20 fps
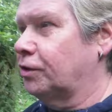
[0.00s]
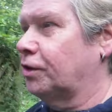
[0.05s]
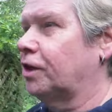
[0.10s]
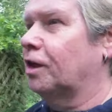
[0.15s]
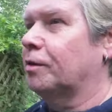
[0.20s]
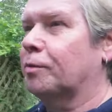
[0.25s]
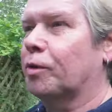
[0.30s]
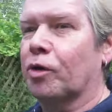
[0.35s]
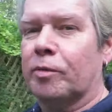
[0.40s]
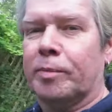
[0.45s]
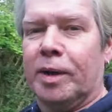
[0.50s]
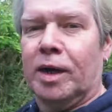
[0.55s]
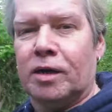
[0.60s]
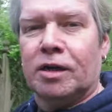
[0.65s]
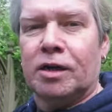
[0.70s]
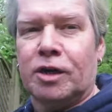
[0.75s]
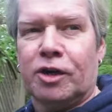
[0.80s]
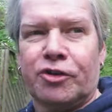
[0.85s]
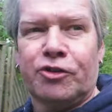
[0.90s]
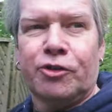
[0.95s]
want to know more
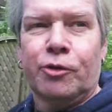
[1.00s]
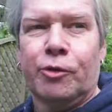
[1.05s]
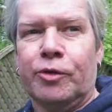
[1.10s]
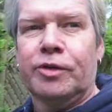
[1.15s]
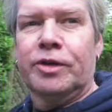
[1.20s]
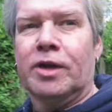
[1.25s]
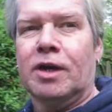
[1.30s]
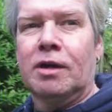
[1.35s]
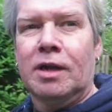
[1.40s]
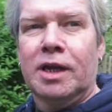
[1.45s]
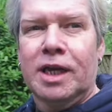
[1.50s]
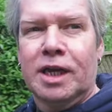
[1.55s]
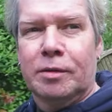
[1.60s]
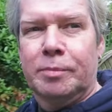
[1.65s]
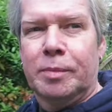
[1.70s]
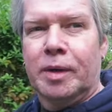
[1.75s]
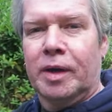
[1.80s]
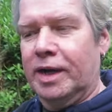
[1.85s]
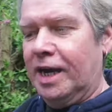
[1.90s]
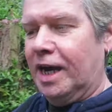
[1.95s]
about Carshalton, I'll
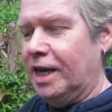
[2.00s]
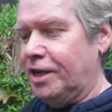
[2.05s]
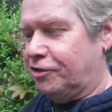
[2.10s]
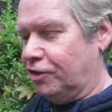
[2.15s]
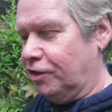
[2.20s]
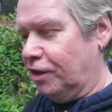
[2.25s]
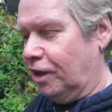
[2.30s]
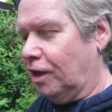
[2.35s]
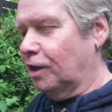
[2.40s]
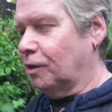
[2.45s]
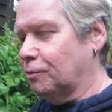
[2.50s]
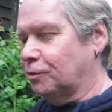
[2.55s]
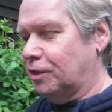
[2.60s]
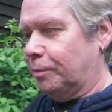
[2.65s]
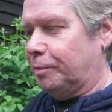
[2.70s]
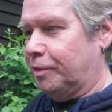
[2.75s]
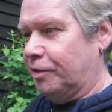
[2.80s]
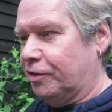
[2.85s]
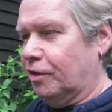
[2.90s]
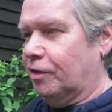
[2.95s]
link my Ancient
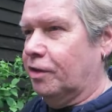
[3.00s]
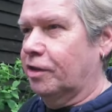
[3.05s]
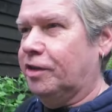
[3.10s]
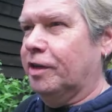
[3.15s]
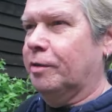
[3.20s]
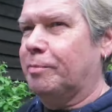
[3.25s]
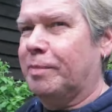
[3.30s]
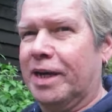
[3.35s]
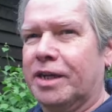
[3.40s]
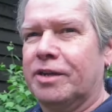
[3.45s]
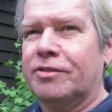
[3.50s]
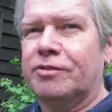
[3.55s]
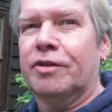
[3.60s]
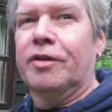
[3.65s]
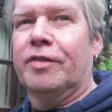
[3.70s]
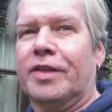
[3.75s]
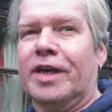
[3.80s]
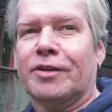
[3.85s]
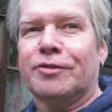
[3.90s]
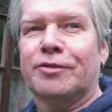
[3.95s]
Isles episode I did back in
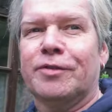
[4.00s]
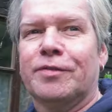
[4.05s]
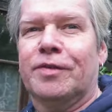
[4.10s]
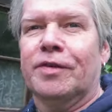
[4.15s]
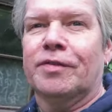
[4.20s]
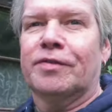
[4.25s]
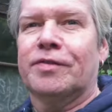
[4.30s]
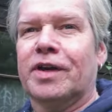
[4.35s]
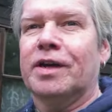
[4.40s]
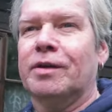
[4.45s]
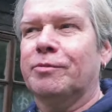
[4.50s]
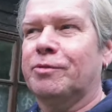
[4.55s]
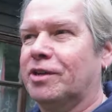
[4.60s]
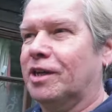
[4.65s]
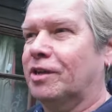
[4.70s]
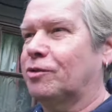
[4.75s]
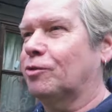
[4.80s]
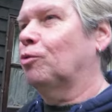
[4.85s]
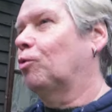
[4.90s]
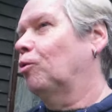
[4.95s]
2015,
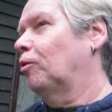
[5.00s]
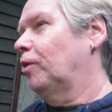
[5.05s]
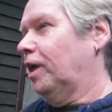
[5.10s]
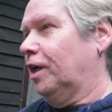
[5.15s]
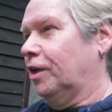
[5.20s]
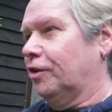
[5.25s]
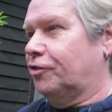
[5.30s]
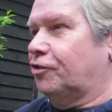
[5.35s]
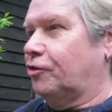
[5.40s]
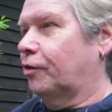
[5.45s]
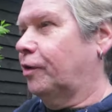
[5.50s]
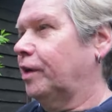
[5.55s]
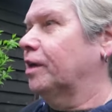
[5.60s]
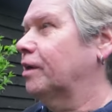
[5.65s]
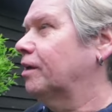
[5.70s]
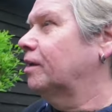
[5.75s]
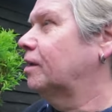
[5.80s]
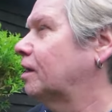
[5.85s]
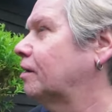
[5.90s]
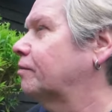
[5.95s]
which has all the history
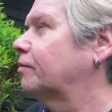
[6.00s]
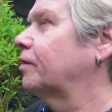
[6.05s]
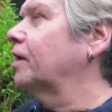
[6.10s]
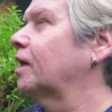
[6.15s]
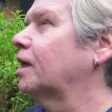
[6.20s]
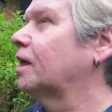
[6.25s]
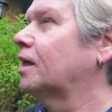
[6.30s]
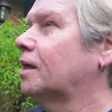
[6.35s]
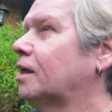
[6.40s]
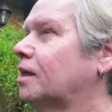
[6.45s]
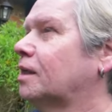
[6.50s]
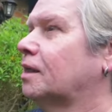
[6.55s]
and everything.